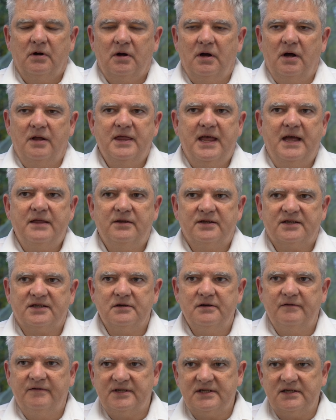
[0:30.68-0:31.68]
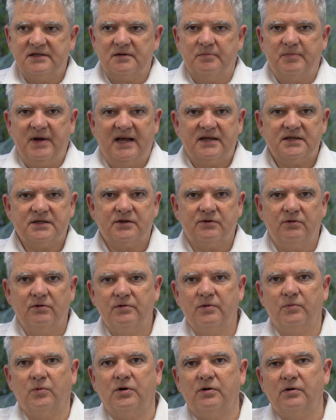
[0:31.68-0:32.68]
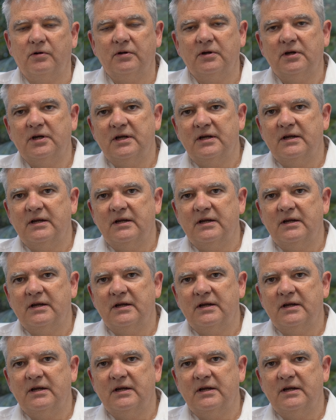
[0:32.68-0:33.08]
and then the services are passed through the wall,